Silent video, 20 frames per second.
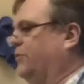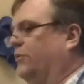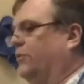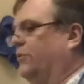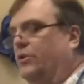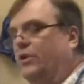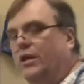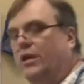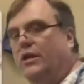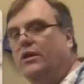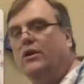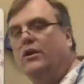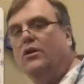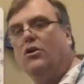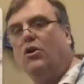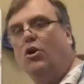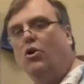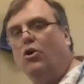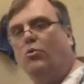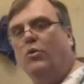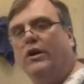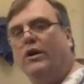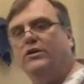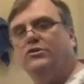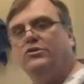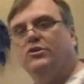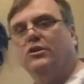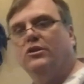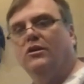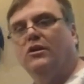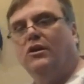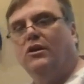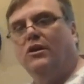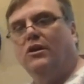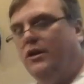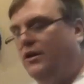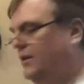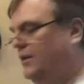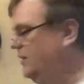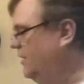the always.
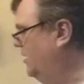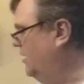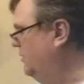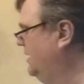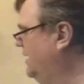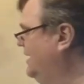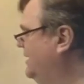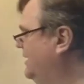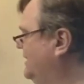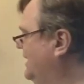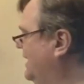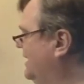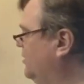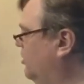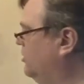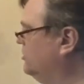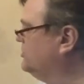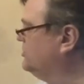That also